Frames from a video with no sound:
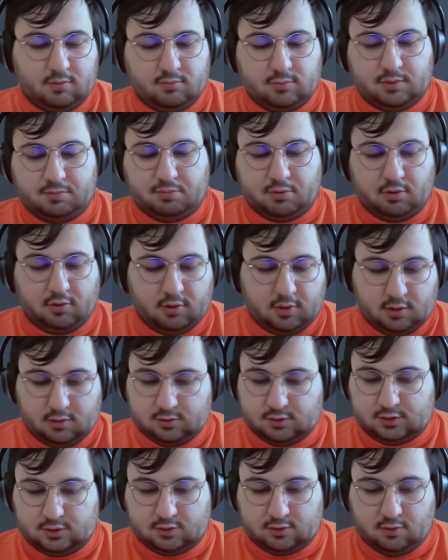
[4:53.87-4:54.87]
deploy it on
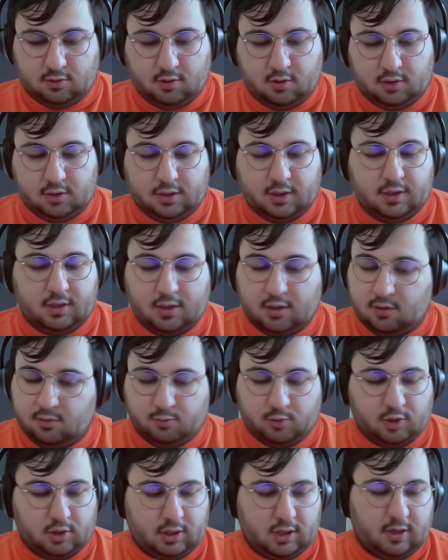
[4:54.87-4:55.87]
Scroll, and it'll
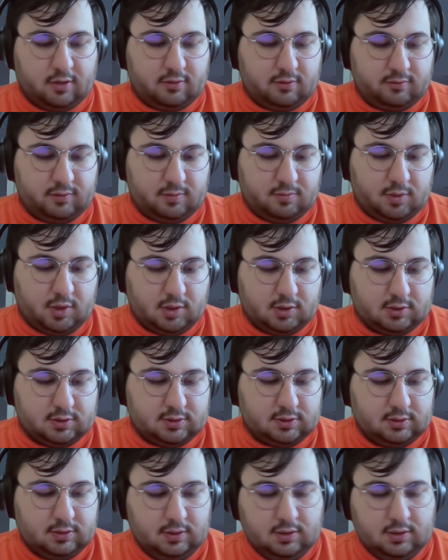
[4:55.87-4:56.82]
work out of the box.